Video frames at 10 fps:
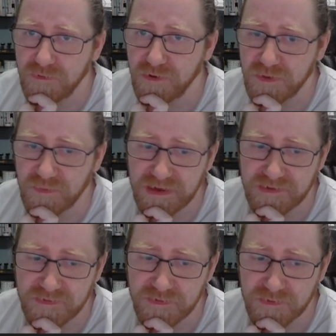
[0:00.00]
when we
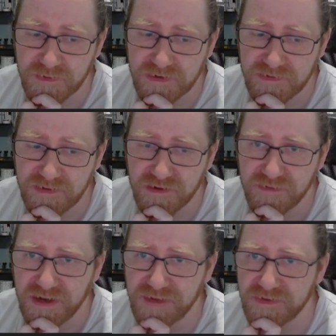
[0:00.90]
get to tier
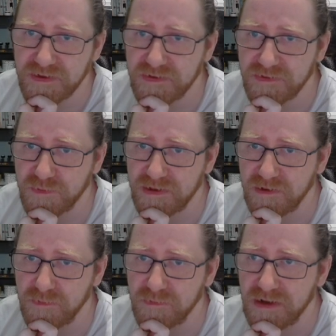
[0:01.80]
5s, so we can
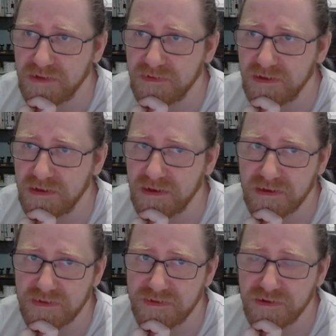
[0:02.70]
combine
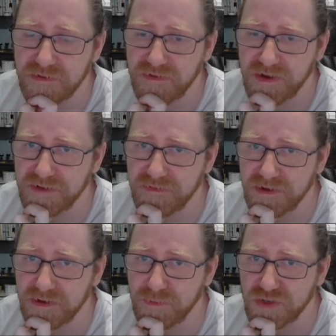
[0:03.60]
the tier
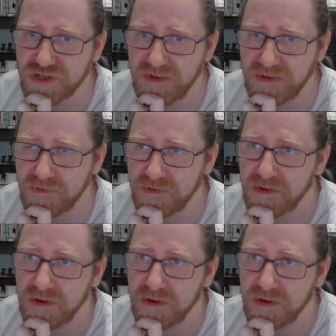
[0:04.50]
5 much faster.